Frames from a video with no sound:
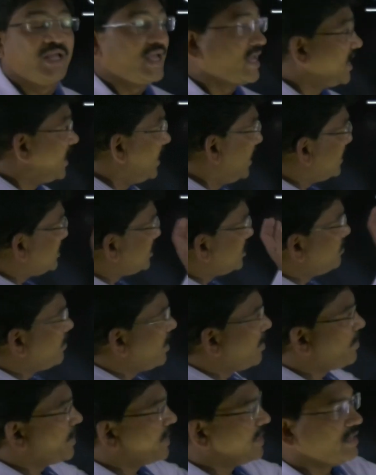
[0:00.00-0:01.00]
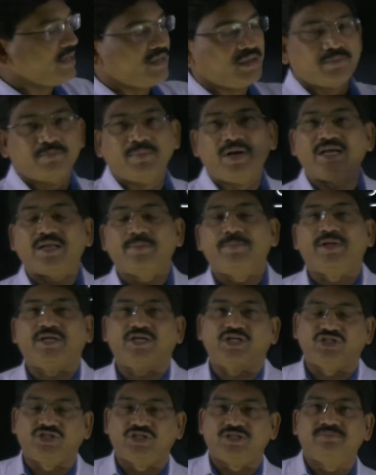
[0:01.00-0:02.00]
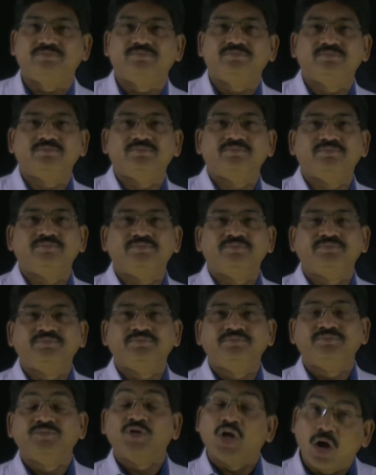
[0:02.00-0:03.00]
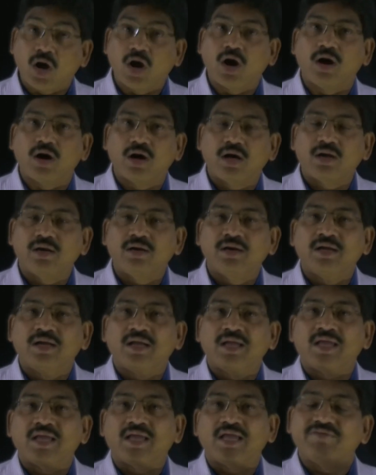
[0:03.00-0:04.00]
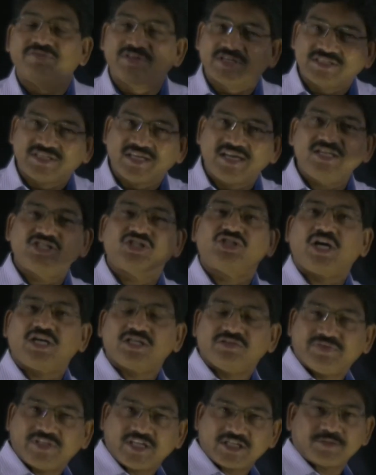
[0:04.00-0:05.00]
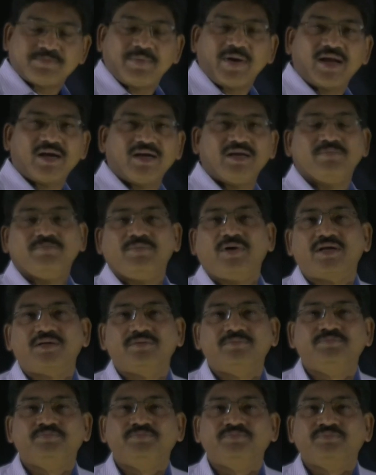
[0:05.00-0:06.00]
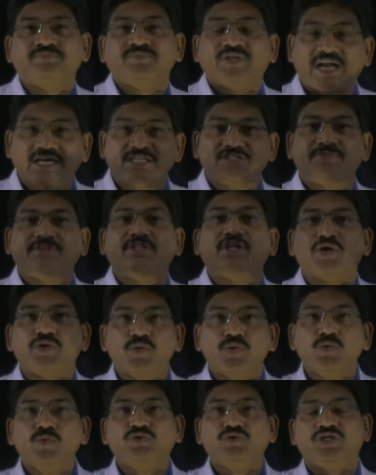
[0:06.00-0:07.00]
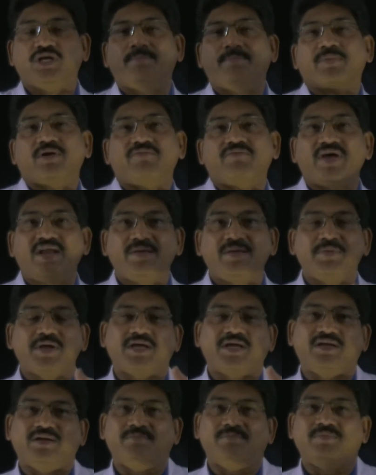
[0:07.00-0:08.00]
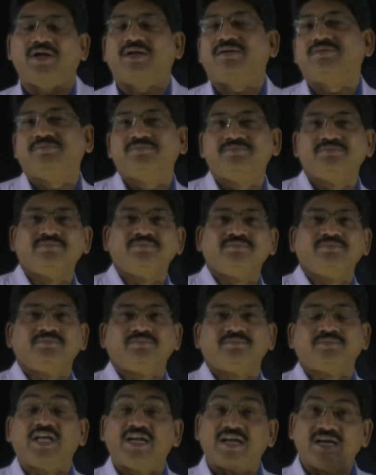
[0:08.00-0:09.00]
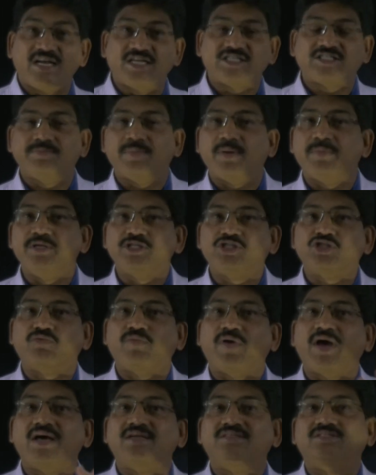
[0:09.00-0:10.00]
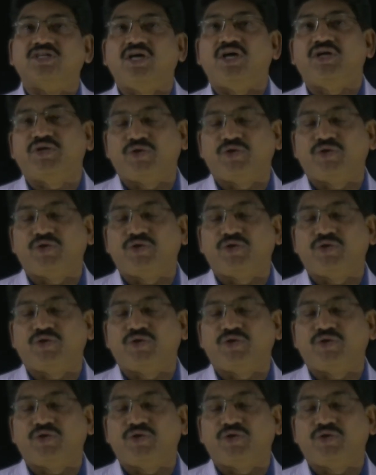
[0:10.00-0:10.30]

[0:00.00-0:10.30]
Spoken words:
Relation may be multiplication. Or if the series starts with a smaller number, ends with a huge number, very big number, then relation may be squares or